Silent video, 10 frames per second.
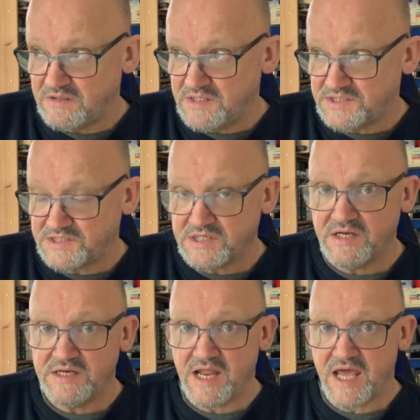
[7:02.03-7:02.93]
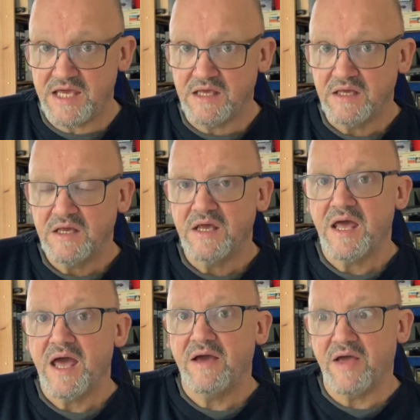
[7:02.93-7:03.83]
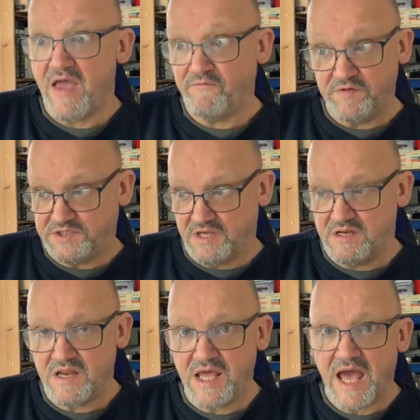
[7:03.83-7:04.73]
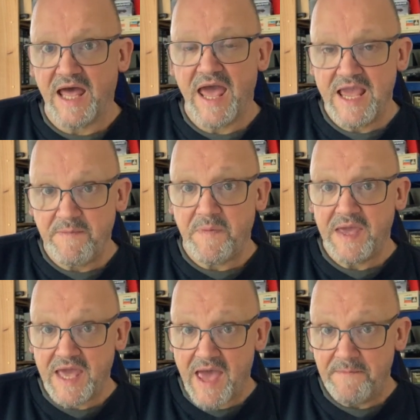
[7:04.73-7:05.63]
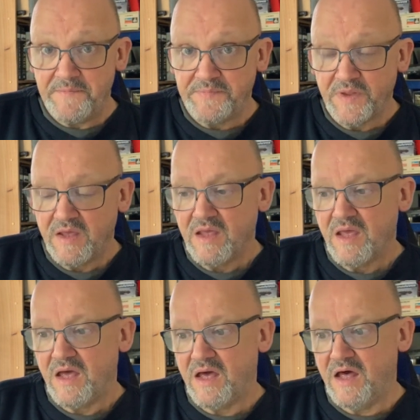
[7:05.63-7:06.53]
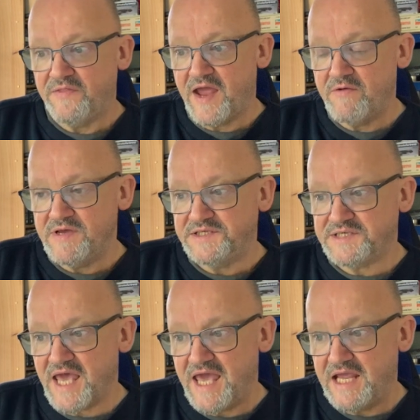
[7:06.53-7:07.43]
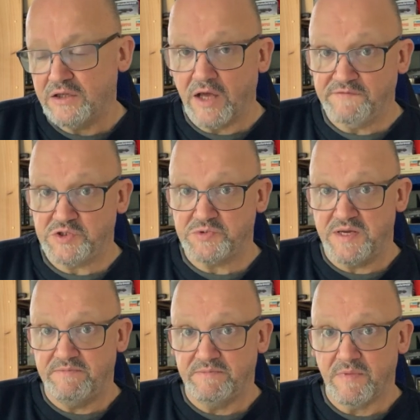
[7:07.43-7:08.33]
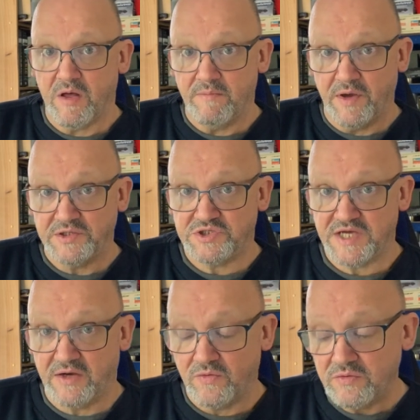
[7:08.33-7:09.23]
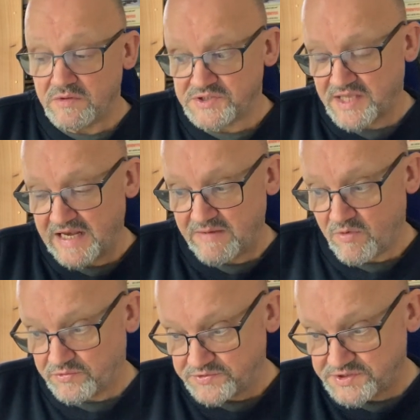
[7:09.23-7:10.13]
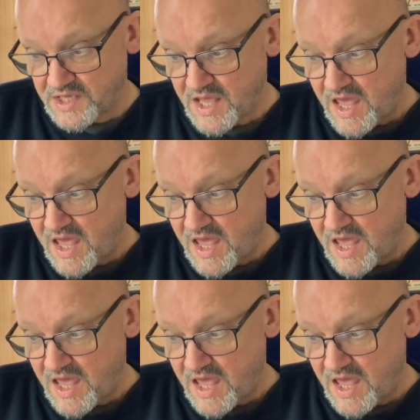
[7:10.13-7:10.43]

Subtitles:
Sunday, every Sunday at 8 PM, there is a live stream on Mike's channel, Scaly Models.